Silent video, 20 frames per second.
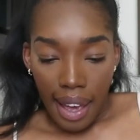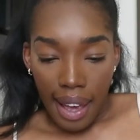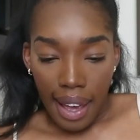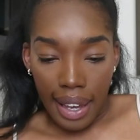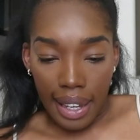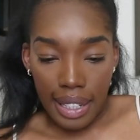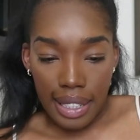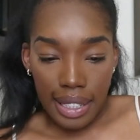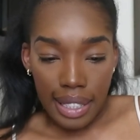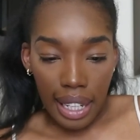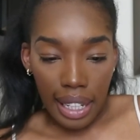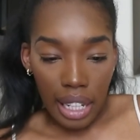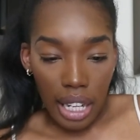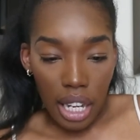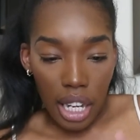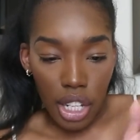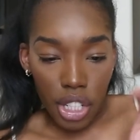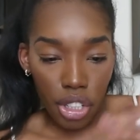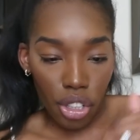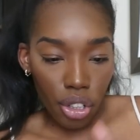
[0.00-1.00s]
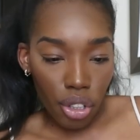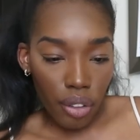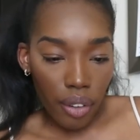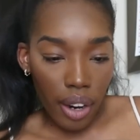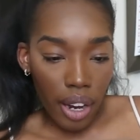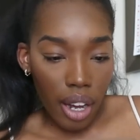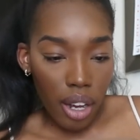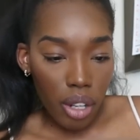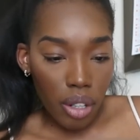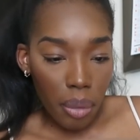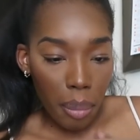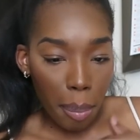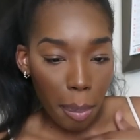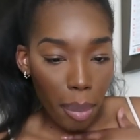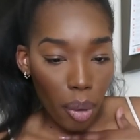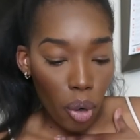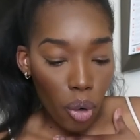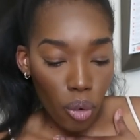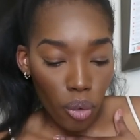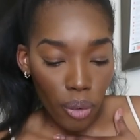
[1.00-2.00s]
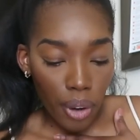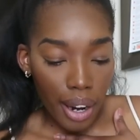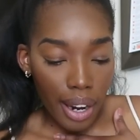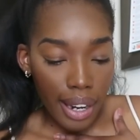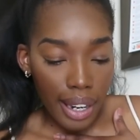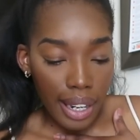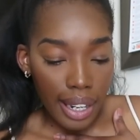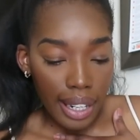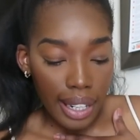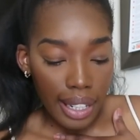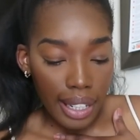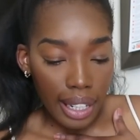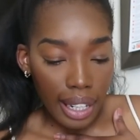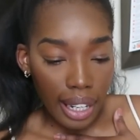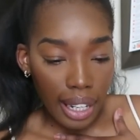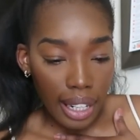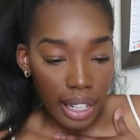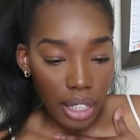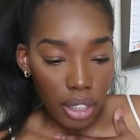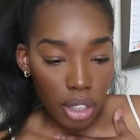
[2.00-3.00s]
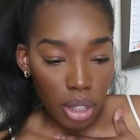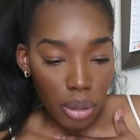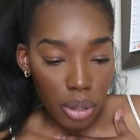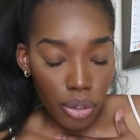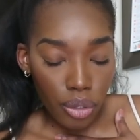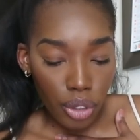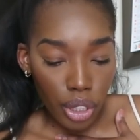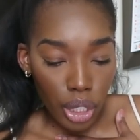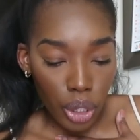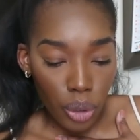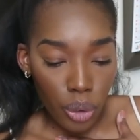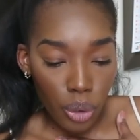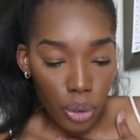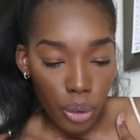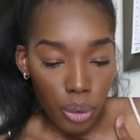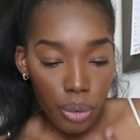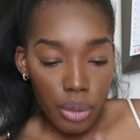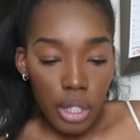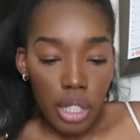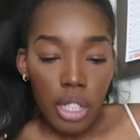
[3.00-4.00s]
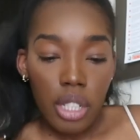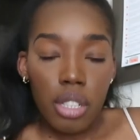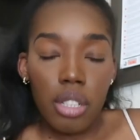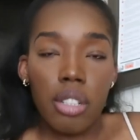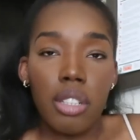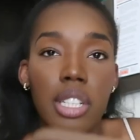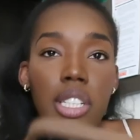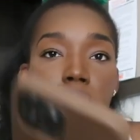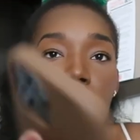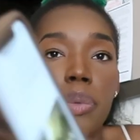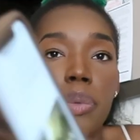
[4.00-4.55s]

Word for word: And it's like an underground boat ride. And I thought it was really cool. So this